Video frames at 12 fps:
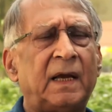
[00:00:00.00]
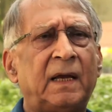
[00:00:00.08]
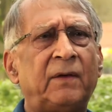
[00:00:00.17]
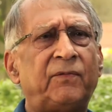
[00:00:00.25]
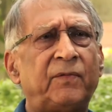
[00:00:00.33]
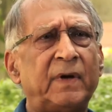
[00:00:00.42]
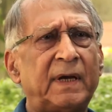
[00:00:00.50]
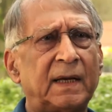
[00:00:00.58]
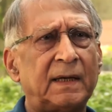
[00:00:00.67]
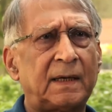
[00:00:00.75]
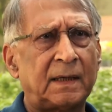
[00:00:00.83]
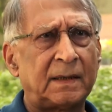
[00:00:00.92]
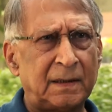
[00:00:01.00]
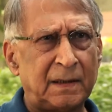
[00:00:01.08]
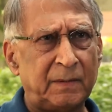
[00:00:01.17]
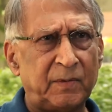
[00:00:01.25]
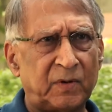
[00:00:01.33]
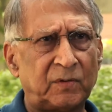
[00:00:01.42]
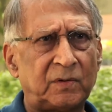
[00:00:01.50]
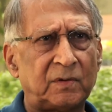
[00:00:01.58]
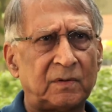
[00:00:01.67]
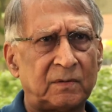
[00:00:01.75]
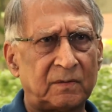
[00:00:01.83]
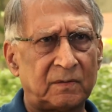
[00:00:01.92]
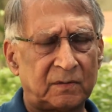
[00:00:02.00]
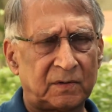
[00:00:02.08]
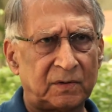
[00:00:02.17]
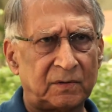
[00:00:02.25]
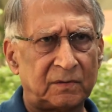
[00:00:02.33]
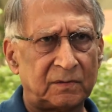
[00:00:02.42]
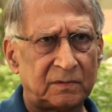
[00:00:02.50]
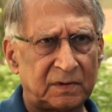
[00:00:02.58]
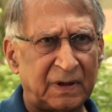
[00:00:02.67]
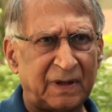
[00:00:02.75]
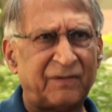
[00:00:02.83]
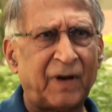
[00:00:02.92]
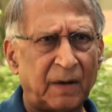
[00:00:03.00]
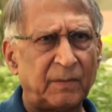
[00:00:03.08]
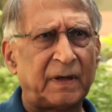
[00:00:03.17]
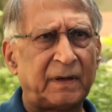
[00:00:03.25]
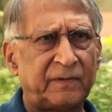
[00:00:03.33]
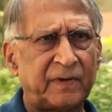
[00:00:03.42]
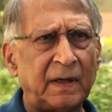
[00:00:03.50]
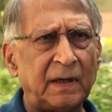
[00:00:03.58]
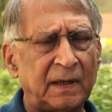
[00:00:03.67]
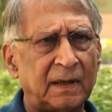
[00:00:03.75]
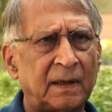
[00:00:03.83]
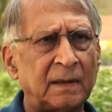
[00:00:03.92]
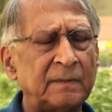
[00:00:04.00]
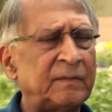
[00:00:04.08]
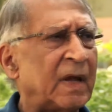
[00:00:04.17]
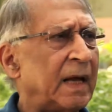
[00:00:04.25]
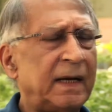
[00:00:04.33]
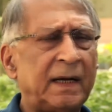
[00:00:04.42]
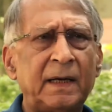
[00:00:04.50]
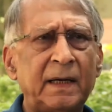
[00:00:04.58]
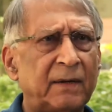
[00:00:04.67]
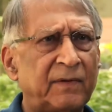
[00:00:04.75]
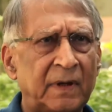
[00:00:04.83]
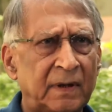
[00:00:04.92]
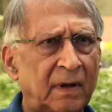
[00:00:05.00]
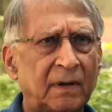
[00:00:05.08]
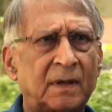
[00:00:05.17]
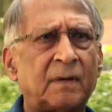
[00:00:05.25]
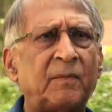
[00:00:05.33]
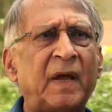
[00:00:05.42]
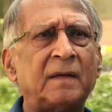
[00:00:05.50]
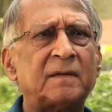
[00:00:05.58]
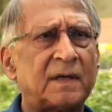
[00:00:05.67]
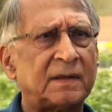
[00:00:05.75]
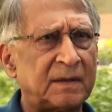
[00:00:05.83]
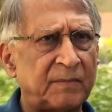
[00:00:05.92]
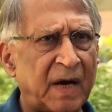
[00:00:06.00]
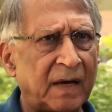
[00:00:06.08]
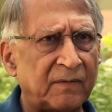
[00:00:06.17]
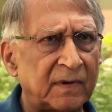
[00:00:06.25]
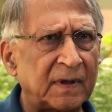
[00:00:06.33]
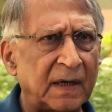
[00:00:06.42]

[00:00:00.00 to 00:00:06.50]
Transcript: if we can contribute to the development of India, India will not remain such a backward